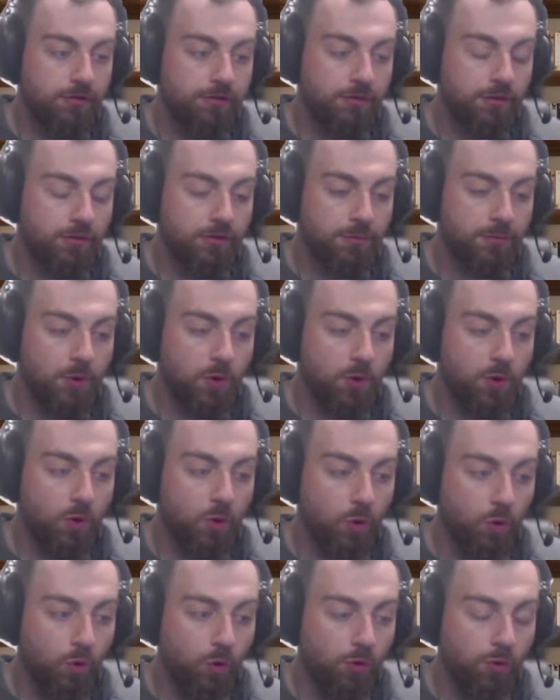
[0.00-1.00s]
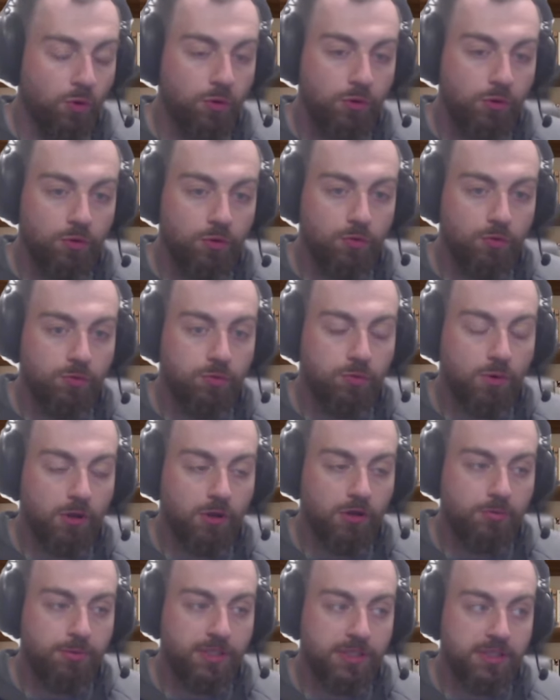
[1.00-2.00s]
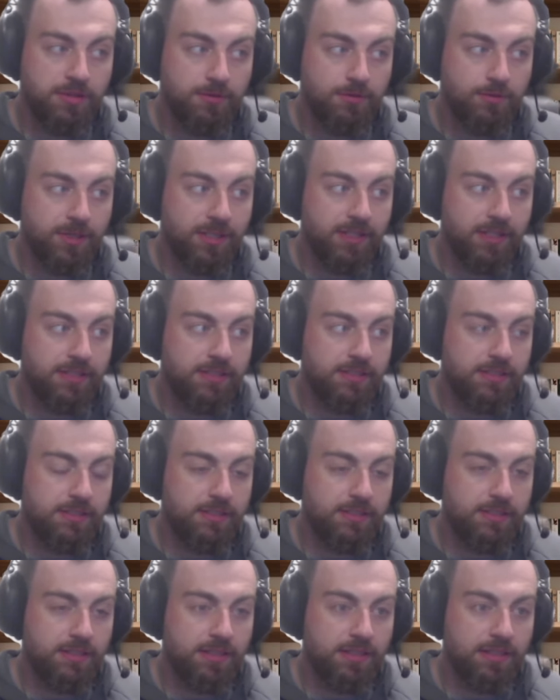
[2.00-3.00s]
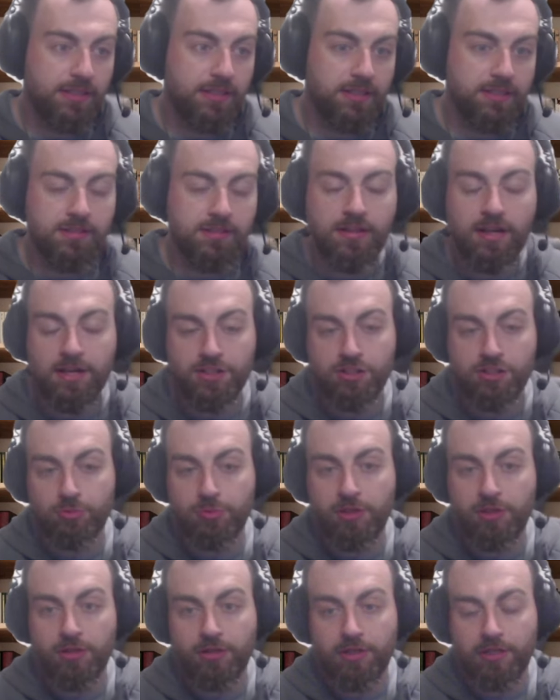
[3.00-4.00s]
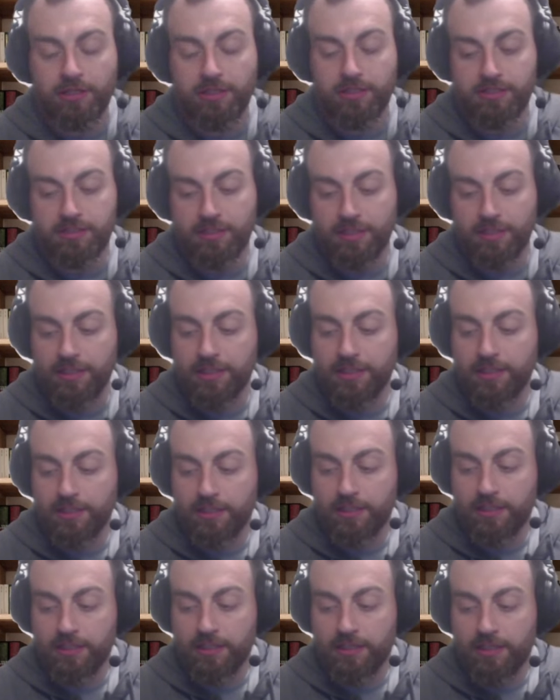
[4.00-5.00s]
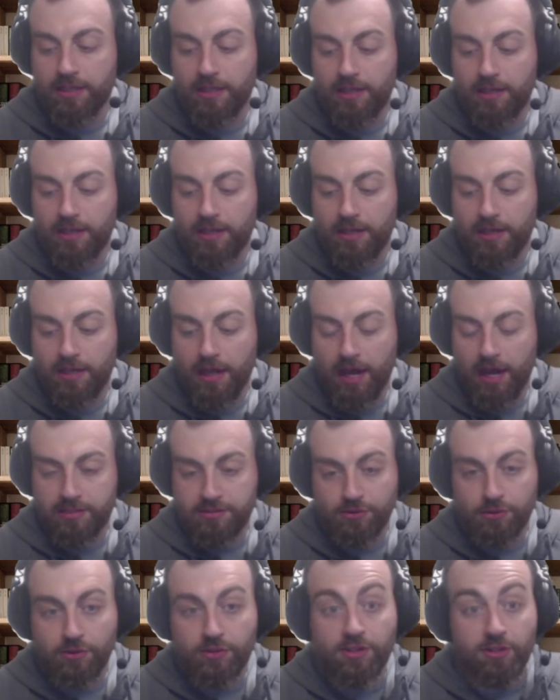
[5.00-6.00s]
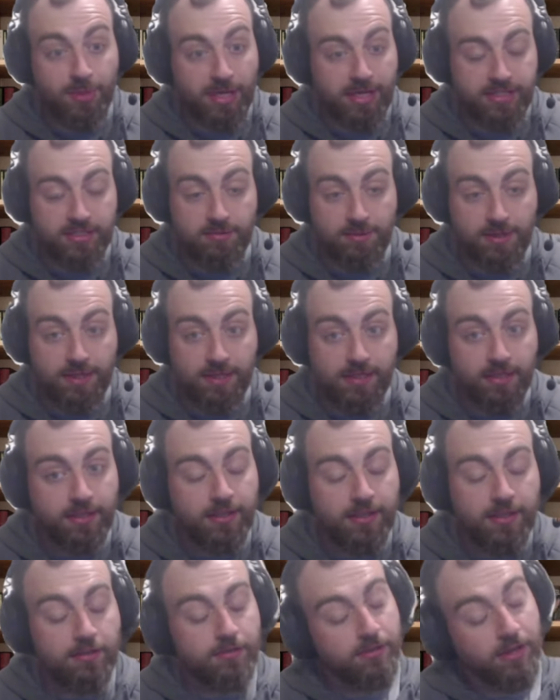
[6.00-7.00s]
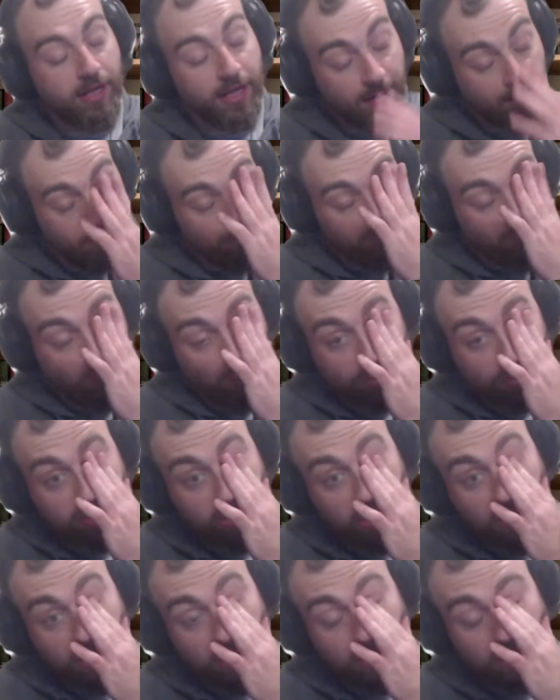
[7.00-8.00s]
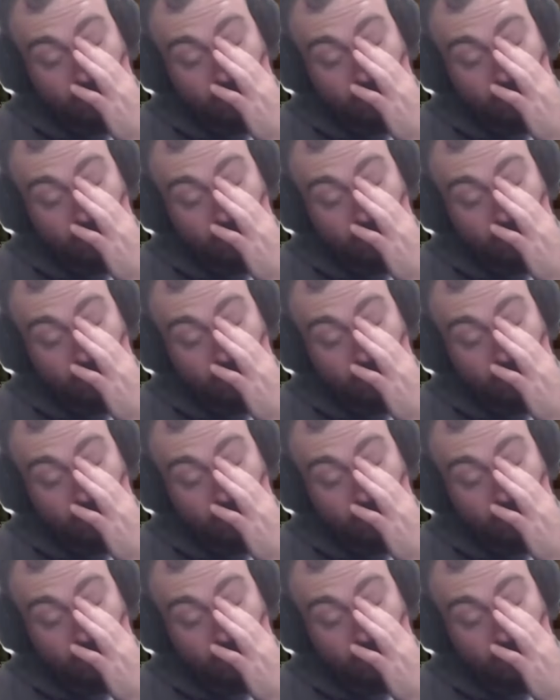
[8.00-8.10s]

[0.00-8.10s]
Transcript: from all Wallabies wingers in the international period this year, has looked the best to me. Right, more so